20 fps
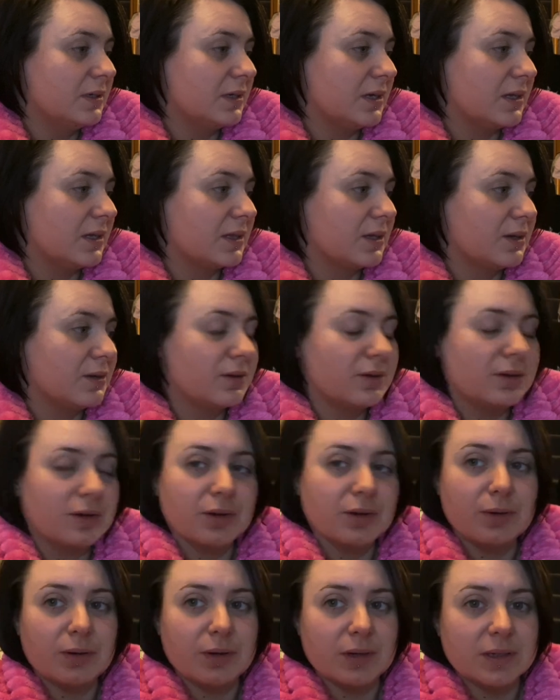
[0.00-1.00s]
I think I'm gonna
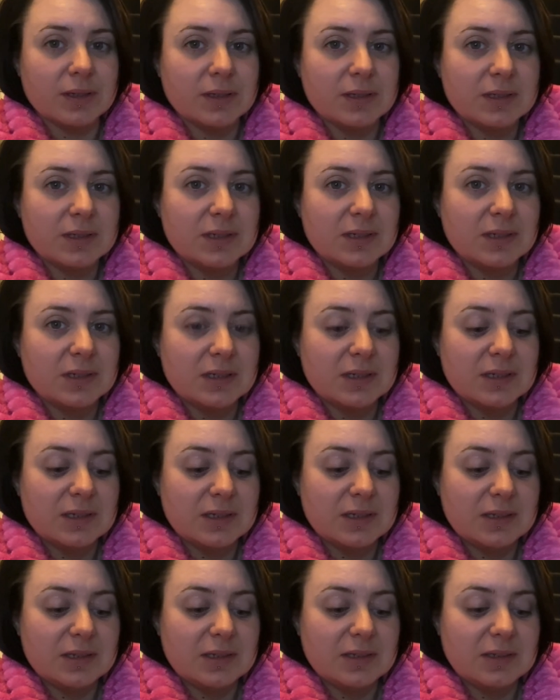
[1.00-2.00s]
go and
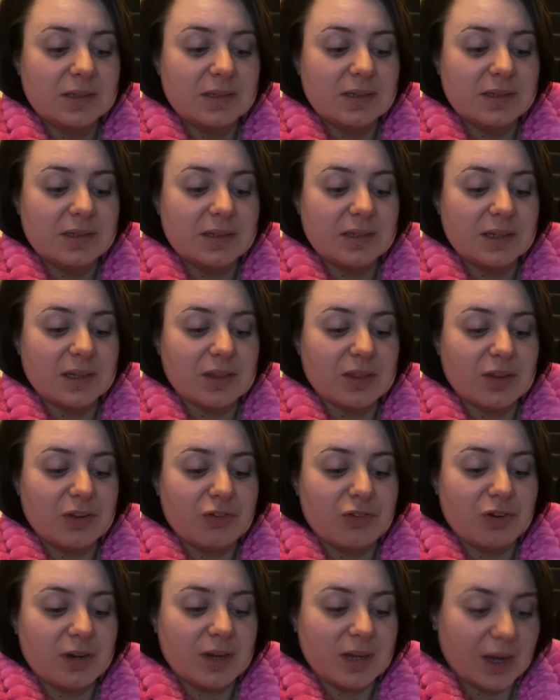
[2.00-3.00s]
dig the
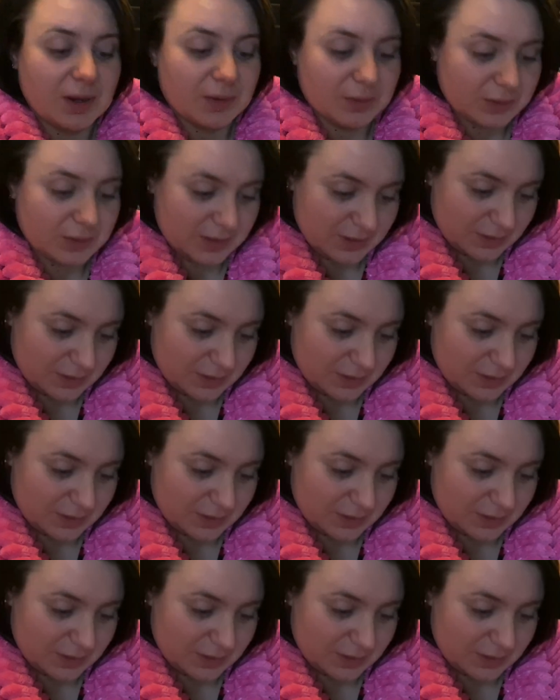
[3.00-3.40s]
tree out